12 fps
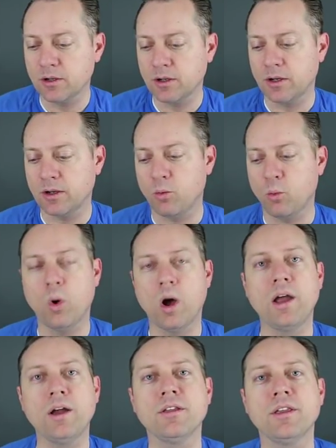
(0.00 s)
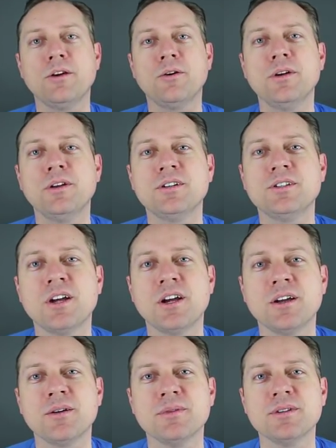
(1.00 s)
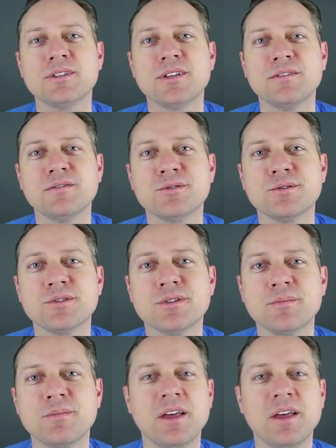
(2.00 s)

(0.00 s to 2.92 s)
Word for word: uh, why are they going to Shechem instead of Jerusalem?